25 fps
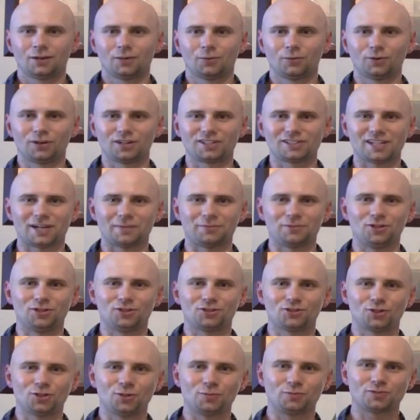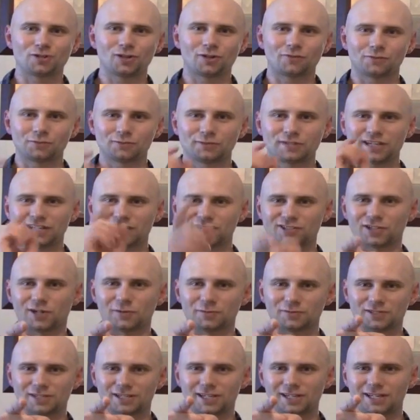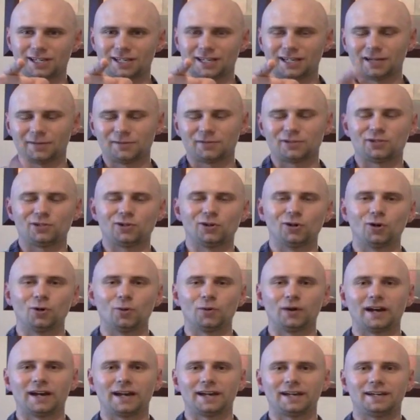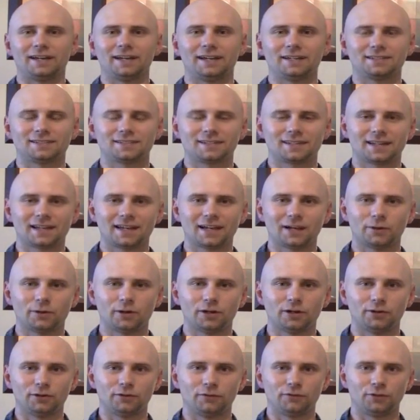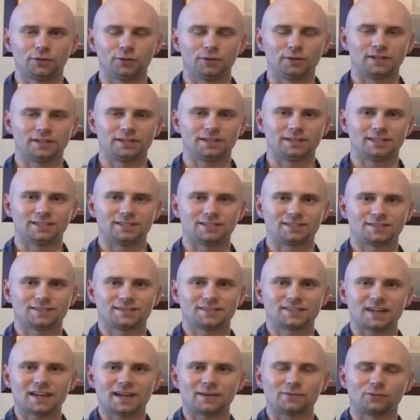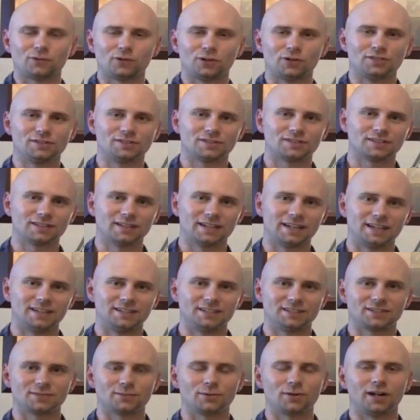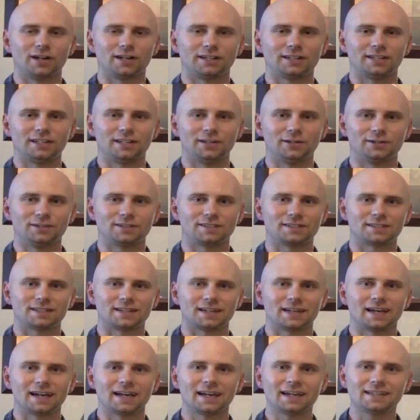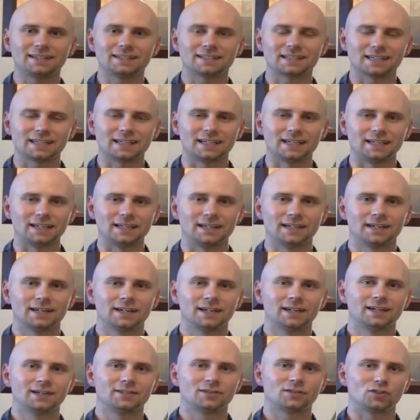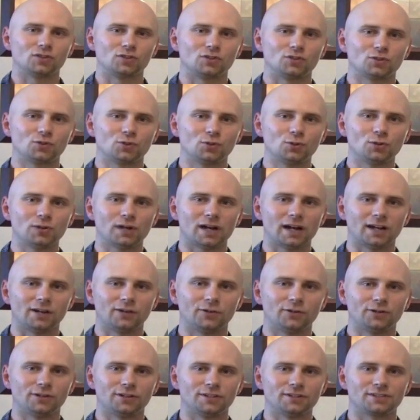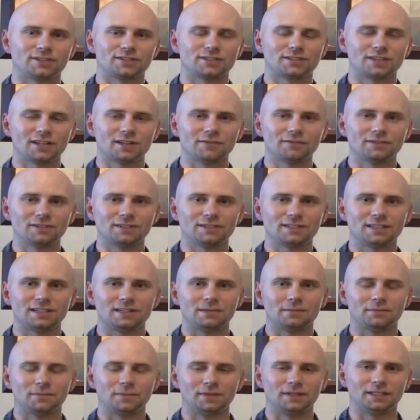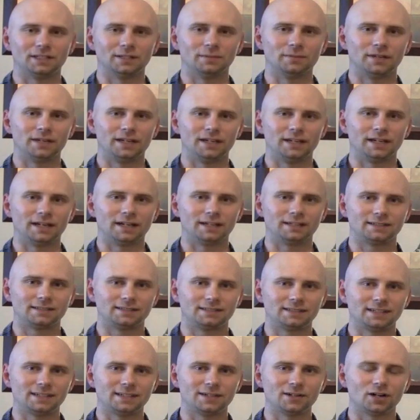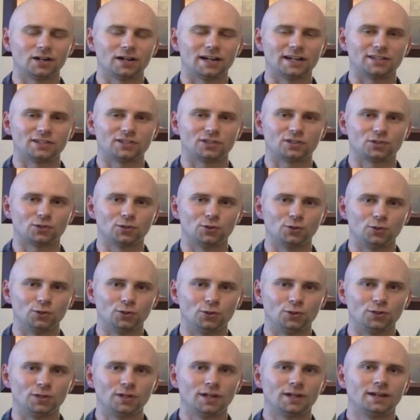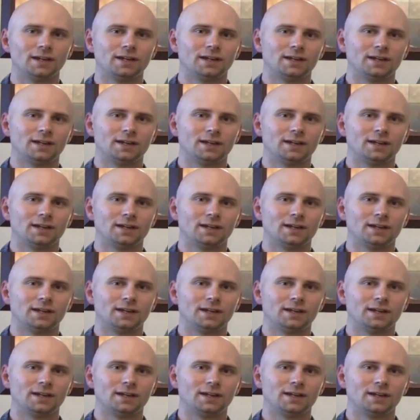What is up YouTube? Tom from TechStops here, coming your way, and today we're reviewing this Tamron's lens right here. It's the 18 to 270mm Di2